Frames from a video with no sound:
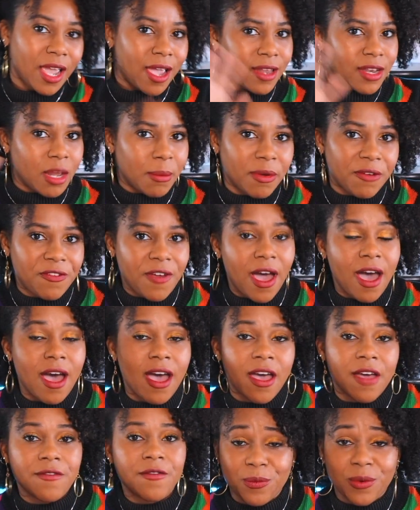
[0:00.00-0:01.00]
Number
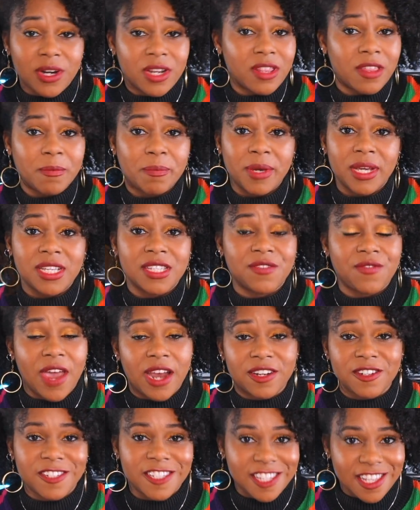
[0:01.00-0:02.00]
5, one of the biggest
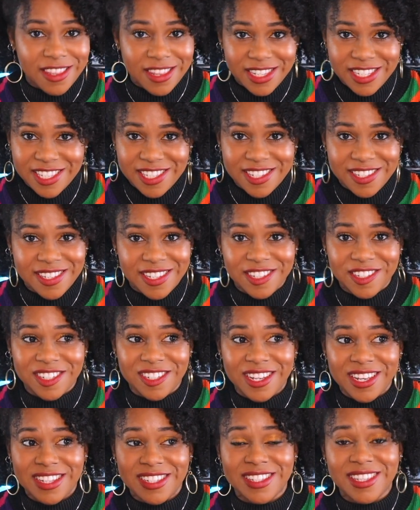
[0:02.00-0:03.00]
factors in this decision
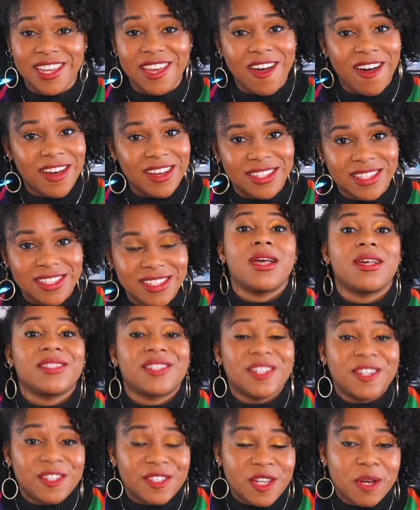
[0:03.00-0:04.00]
is the cost.
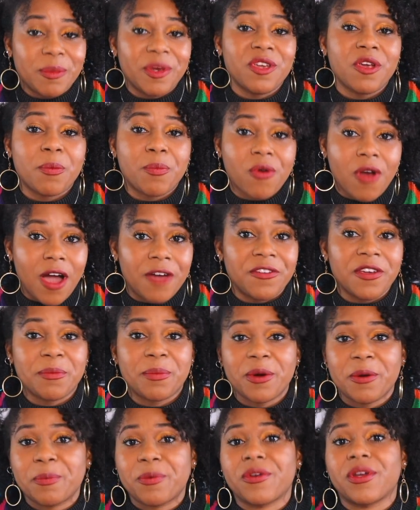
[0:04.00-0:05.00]
To determine your profit
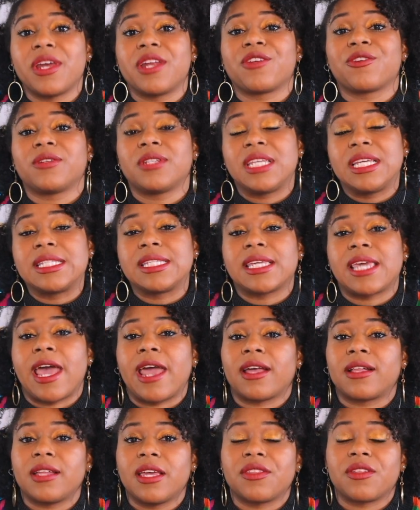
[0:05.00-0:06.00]
per print, you'll need to
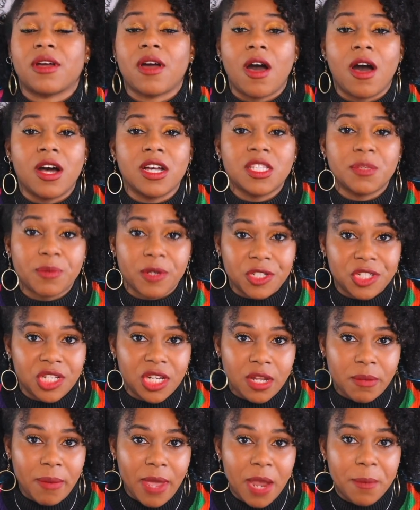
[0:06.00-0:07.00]
calculate the cost per sheet
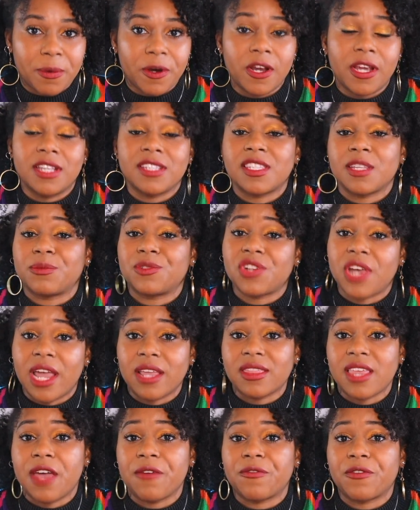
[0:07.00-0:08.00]
of paper and subtract
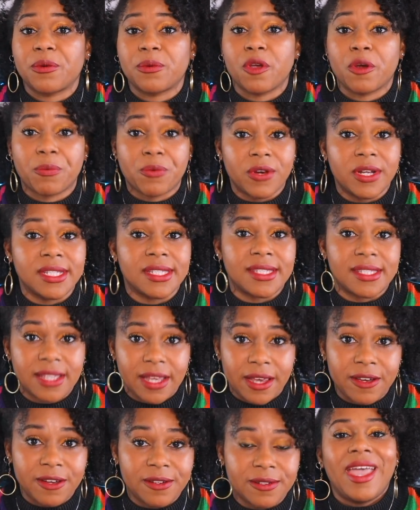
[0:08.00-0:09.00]
that from your print
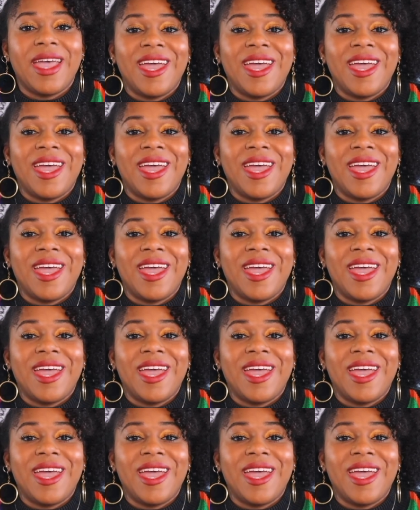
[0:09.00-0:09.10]
sale.